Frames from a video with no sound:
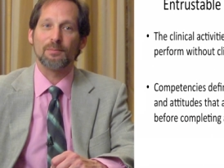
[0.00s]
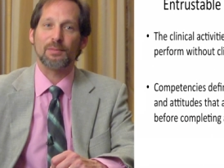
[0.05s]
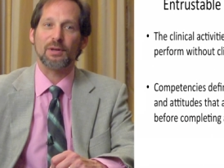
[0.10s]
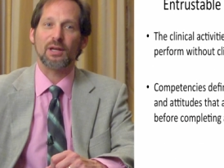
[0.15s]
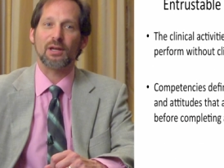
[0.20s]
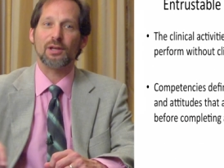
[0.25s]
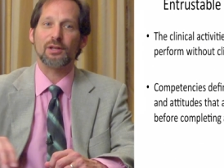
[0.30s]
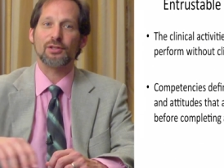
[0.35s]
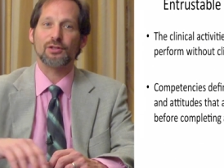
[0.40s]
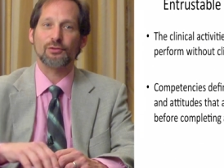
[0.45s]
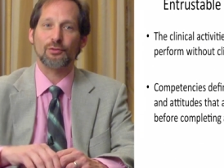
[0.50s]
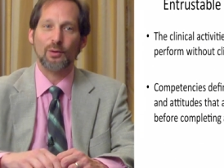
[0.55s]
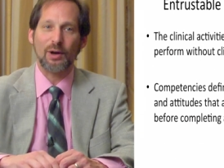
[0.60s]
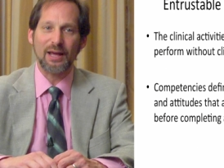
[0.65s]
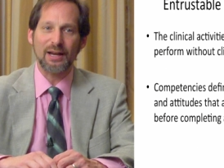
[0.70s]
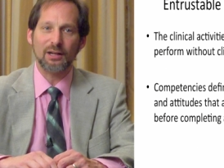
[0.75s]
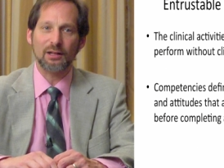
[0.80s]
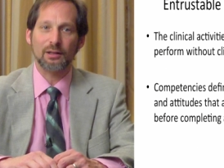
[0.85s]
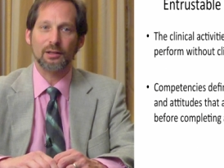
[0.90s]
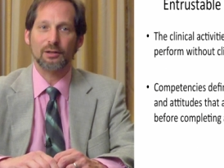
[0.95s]
Because
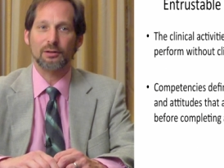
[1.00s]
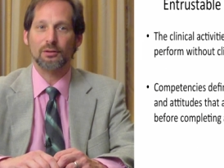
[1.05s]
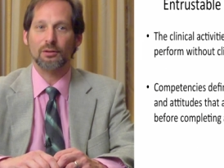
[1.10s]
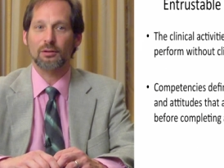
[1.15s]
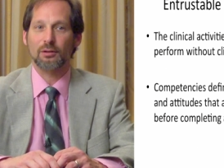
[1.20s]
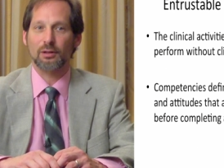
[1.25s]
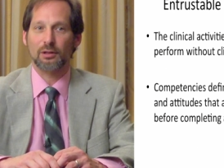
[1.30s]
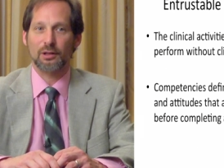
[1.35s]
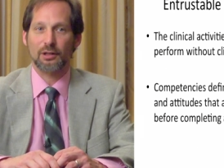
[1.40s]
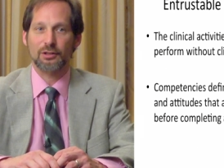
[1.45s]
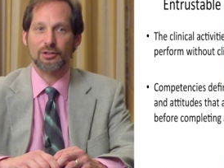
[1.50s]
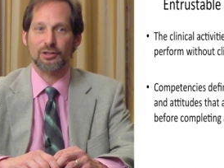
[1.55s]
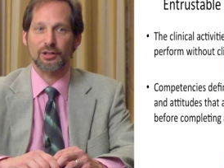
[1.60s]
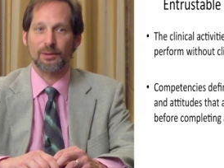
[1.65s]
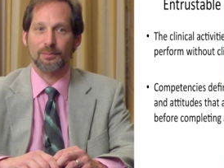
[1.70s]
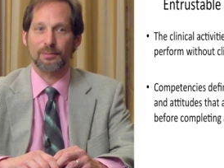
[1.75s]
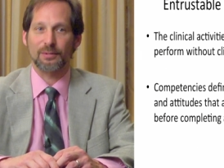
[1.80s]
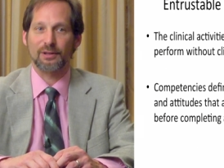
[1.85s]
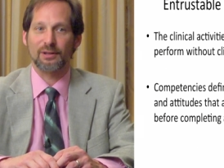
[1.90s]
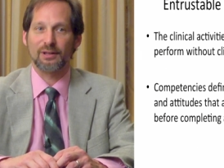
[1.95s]
throughout a clinical
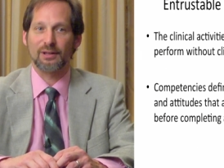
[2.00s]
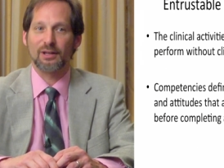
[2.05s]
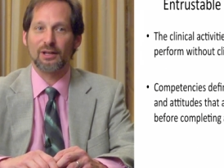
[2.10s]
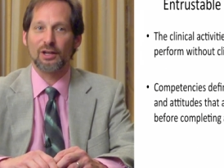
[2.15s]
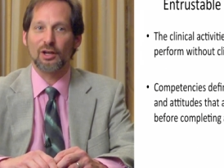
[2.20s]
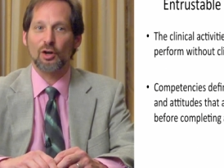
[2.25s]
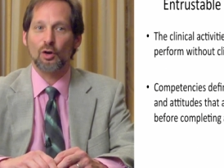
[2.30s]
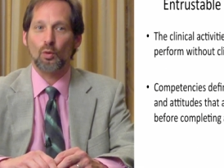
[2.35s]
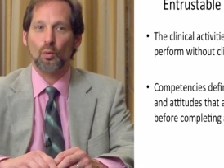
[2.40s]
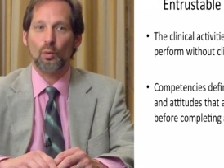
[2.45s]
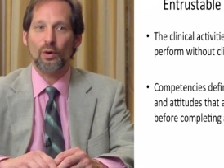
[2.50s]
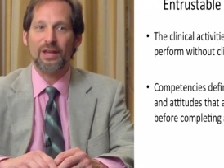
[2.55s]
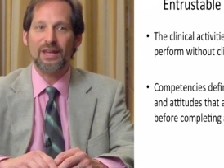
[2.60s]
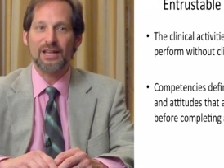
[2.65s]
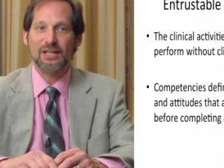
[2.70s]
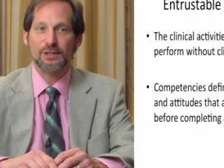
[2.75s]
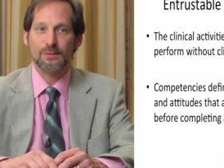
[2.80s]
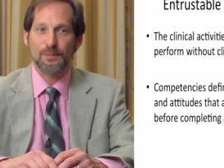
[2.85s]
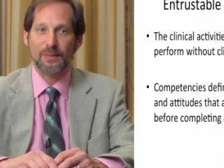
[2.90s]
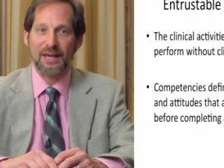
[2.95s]
clerkship, we
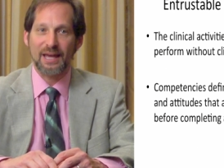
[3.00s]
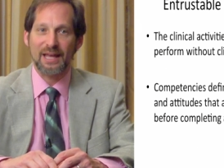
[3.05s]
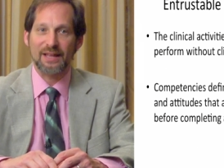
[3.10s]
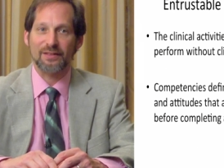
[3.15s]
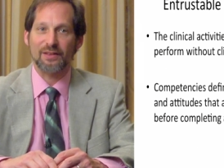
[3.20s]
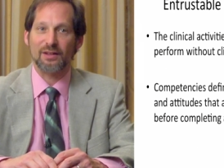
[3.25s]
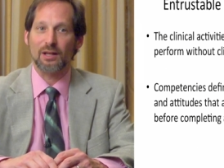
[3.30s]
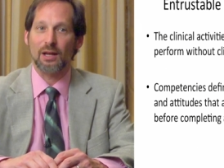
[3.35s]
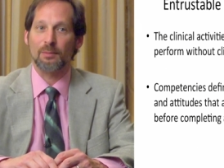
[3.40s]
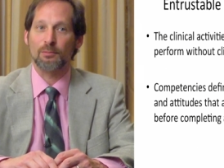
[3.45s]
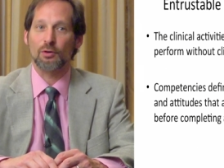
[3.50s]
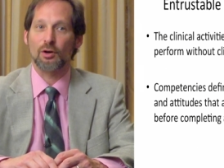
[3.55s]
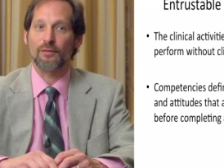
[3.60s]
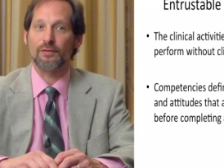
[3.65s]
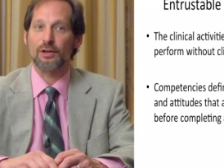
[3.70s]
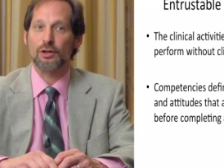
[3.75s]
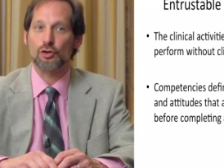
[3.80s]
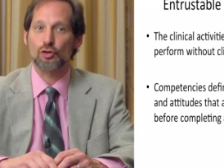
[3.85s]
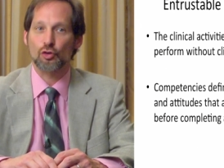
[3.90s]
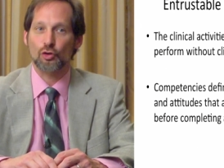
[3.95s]
expand the number
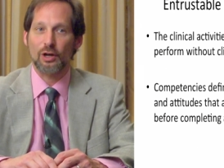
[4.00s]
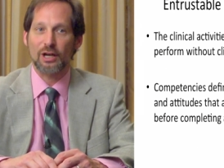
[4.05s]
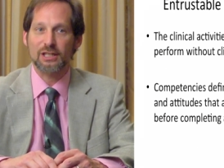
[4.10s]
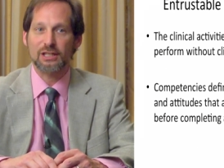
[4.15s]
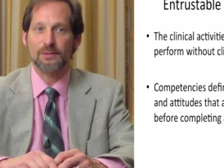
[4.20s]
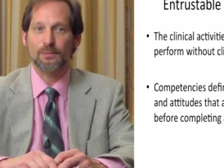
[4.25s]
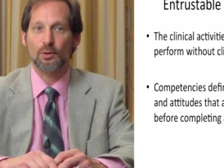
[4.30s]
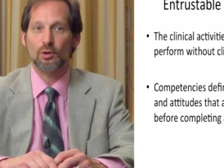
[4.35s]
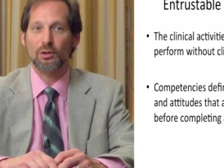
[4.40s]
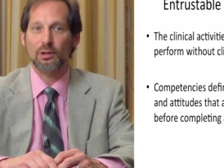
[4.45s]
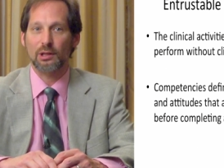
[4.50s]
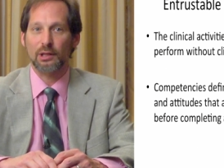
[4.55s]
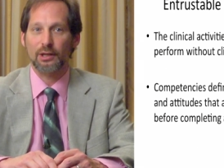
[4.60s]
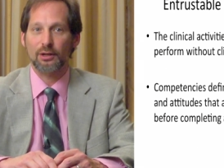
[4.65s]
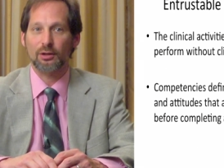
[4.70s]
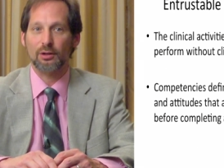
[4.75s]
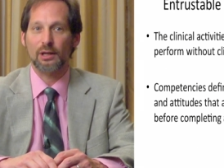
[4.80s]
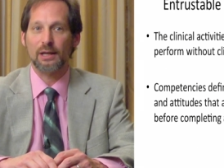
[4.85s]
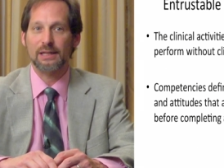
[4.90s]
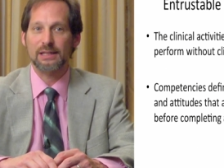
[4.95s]
of entrustable
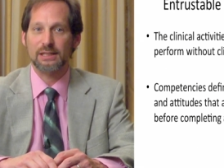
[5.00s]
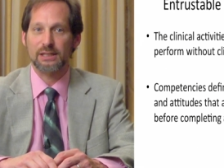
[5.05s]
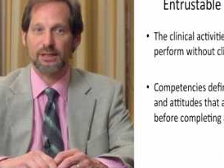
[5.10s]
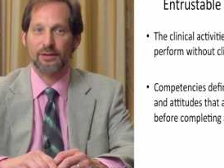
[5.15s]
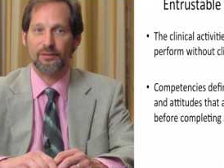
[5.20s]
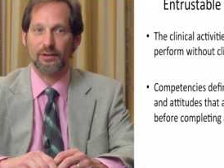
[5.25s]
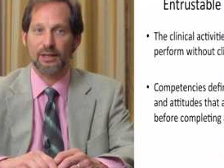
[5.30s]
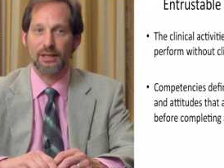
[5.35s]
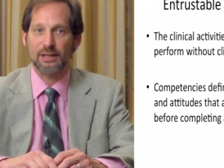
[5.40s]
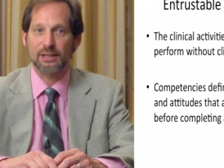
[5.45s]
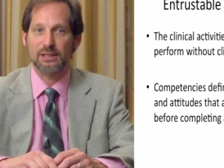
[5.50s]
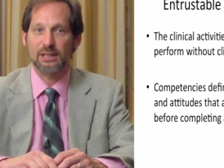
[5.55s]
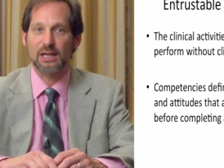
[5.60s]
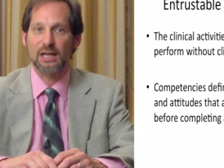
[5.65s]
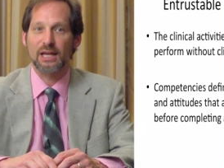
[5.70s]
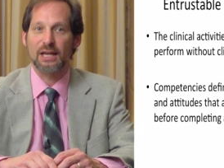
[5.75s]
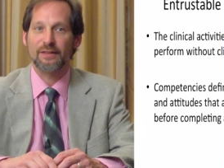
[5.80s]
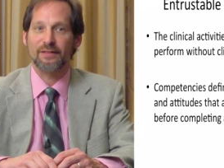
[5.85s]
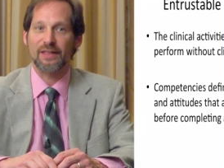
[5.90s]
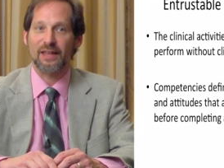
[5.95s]
clinical activities
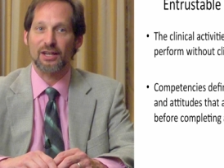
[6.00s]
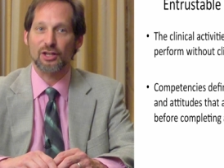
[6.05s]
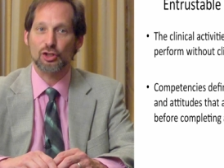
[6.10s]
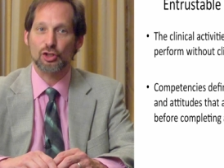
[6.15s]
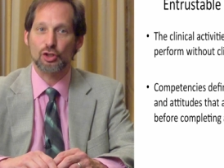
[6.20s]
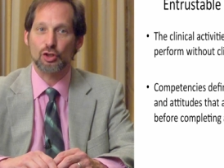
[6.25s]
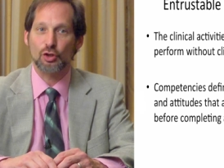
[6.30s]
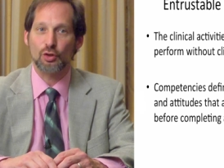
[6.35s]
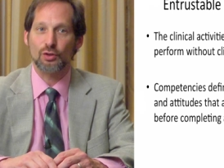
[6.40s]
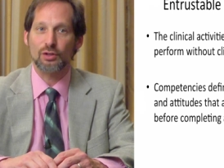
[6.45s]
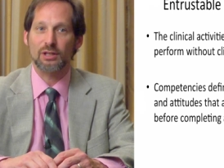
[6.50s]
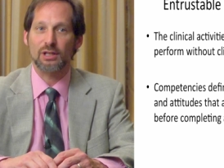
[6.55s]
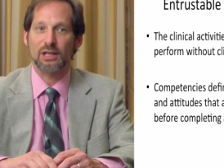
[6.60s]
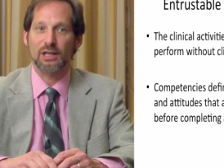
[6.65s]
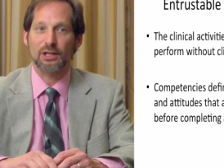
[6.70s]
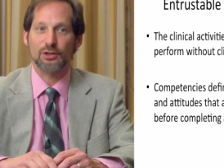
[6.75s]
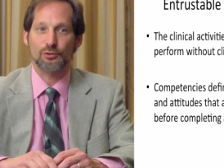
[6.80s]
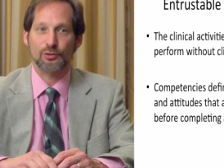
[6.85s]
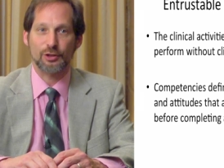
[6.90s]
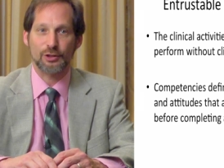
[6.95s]
that a student
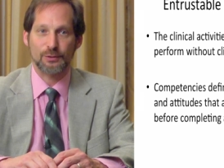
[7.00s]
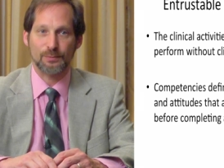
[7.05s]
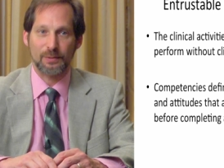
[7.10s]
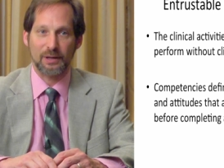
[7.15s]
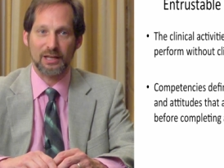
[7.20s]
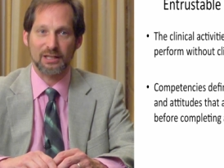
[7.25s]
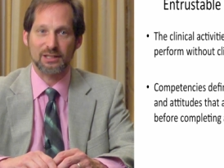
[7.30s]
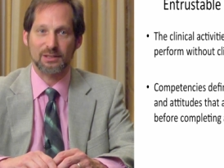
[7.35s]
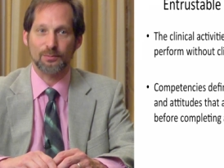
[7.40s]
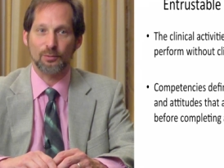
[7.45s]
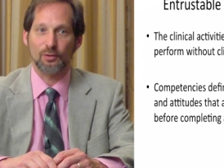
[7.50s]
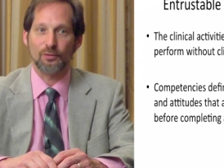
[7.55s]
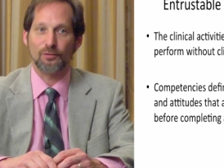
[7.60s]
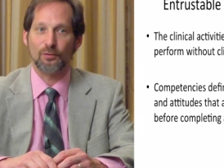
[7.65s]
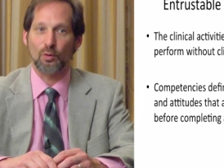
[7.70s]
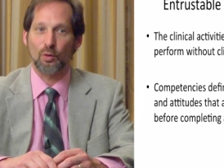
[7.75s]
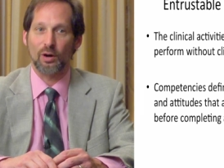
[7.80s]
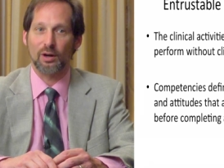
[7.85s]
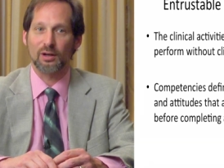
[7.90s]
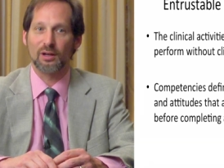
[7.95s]
is responsible
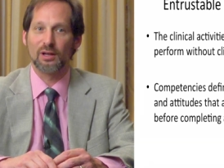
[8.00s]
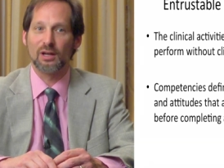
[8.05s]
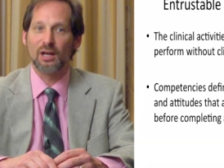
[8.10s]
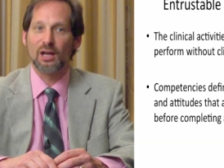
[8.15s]
for.